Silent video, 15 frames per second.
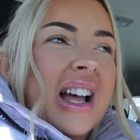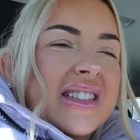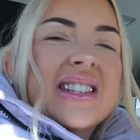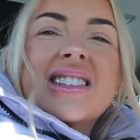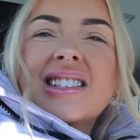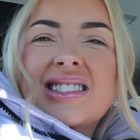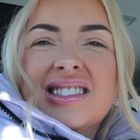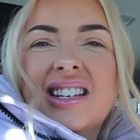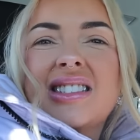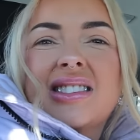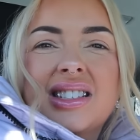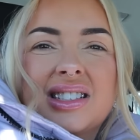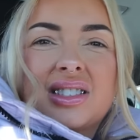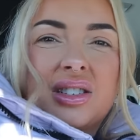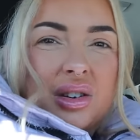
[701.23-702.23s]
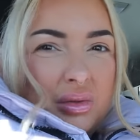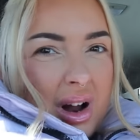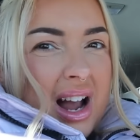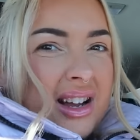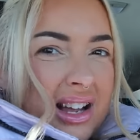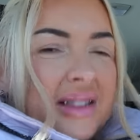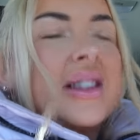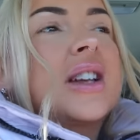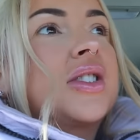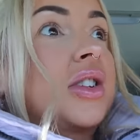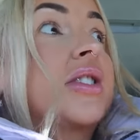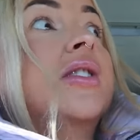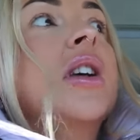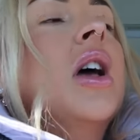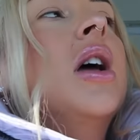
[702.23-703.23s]
I think that's a nice thing to do, right? And then
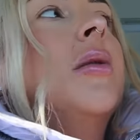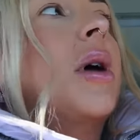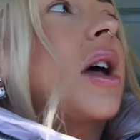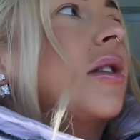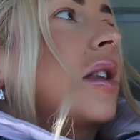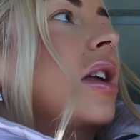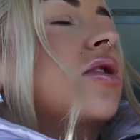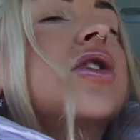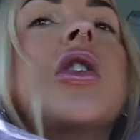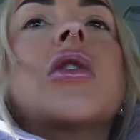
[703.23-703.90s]
just, and then,